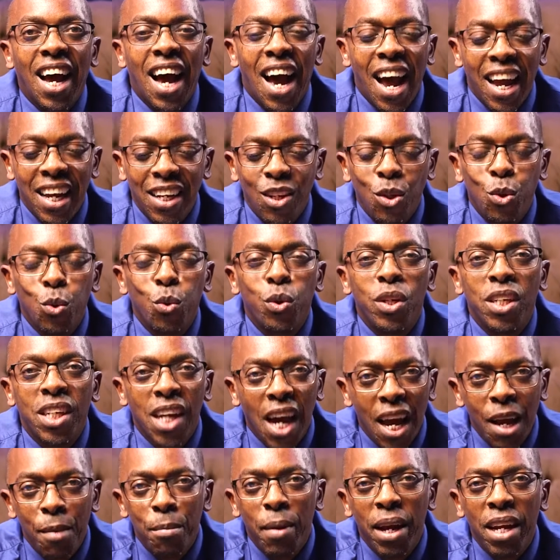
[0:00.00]
I took
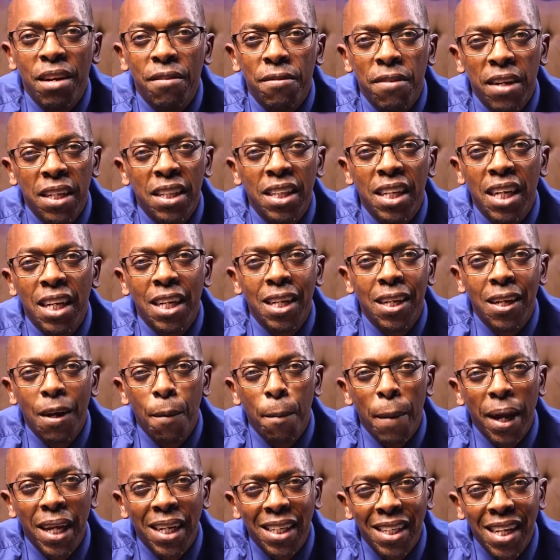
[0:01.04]
time, I invested
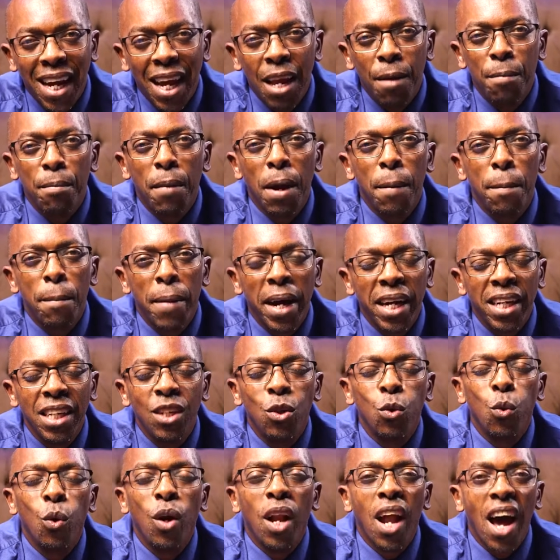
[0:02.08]
my time, my money
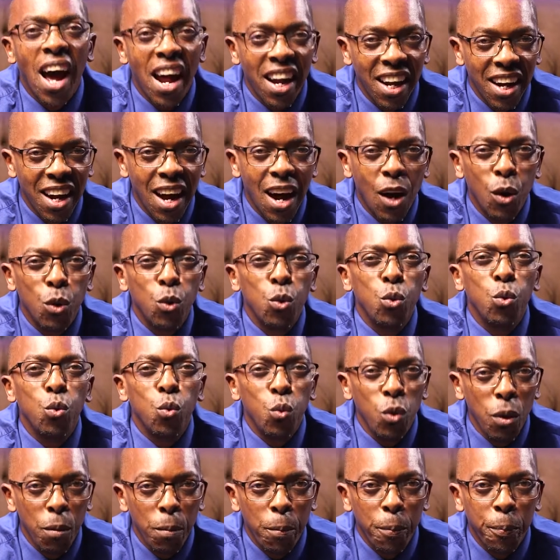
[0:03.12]
to learn how to
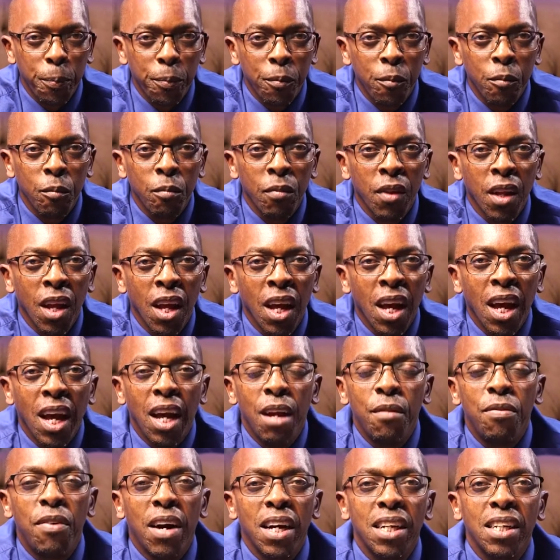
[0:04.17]
swim.
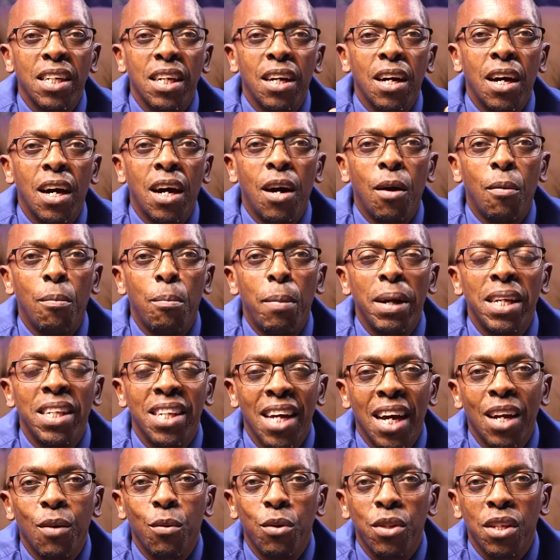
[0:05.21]
In fact, uh, my
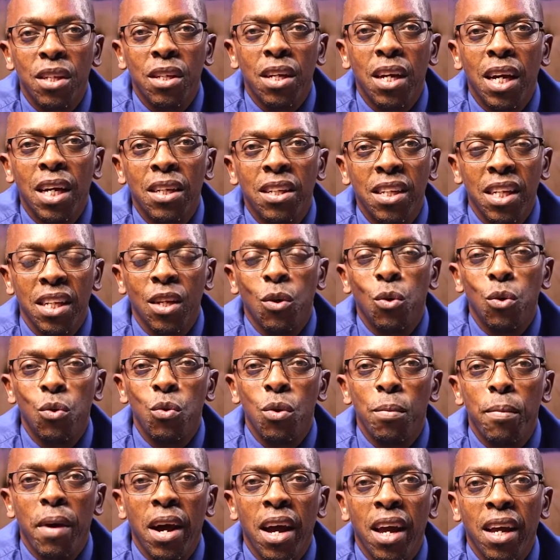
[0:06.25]
son was uh, such a good
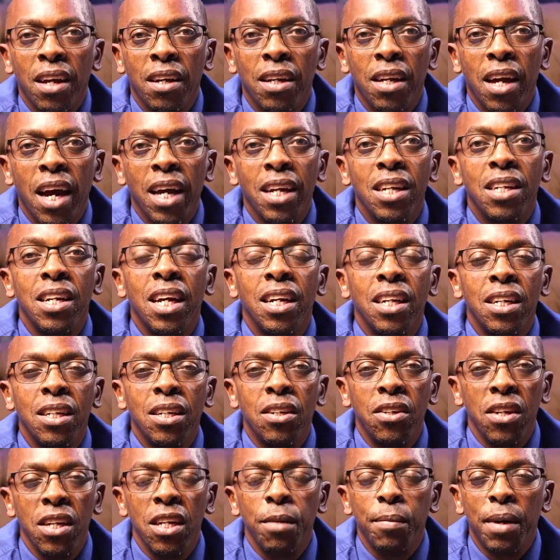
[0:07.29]
swimmer. I, I, I, uh,
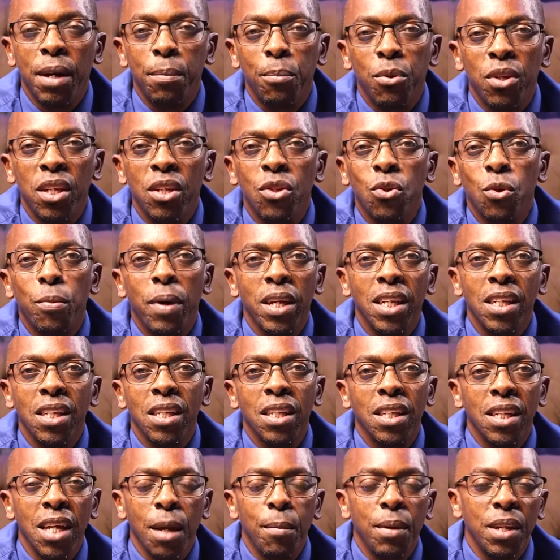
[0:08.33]
trained him. I put in so much
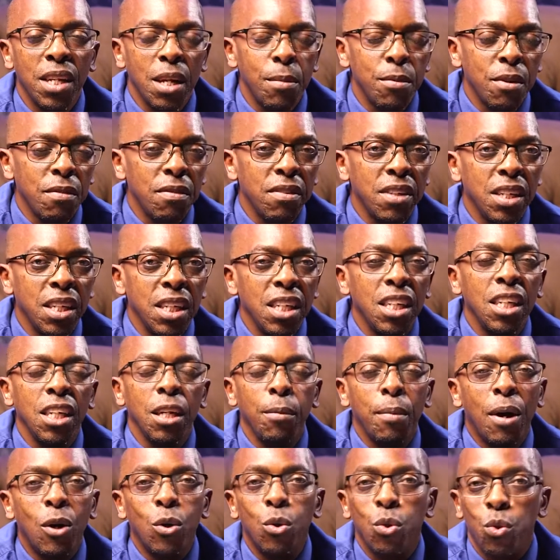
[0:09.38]
time in terms of teaching
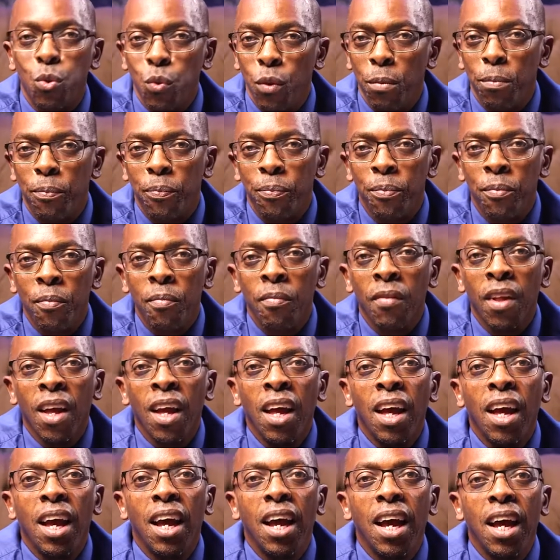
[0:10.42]
him how to swim,
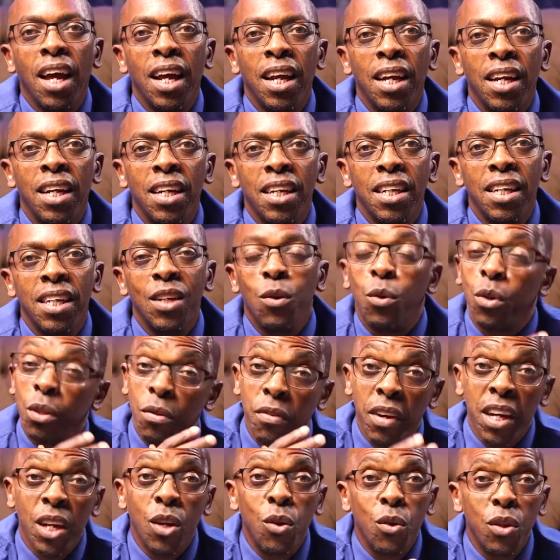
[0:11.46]
and he was
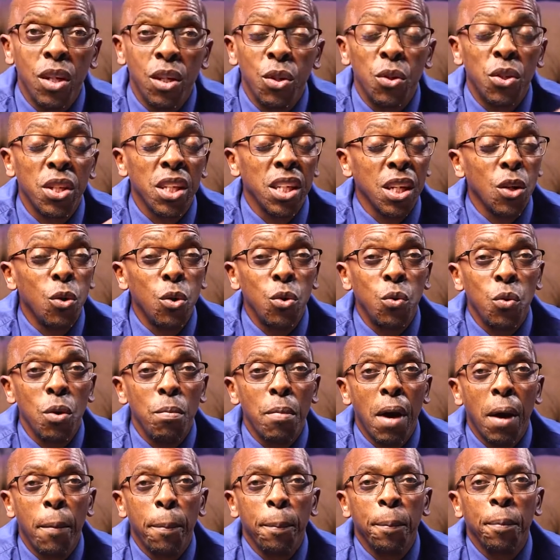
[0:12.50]
very good. He was such a good
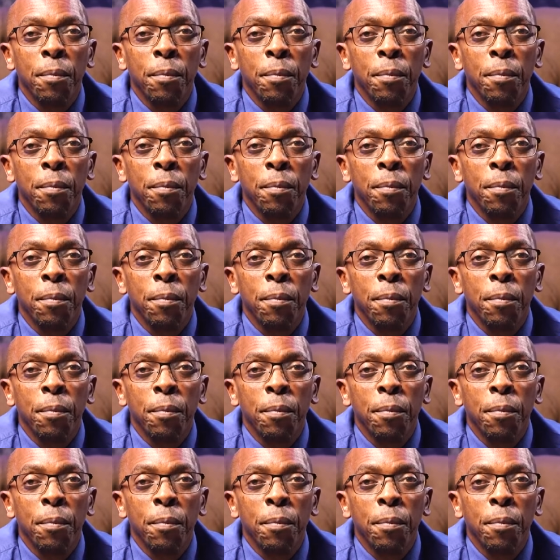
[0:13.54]
swimmer.